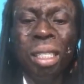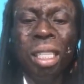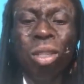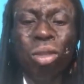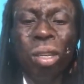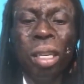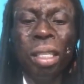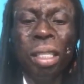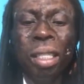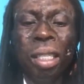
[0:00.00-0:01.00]
that's
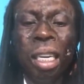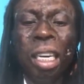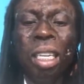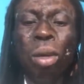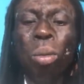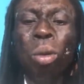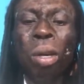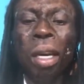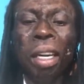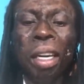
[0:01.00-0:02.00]
right and they
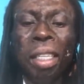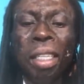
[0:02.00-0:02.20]
obehunaka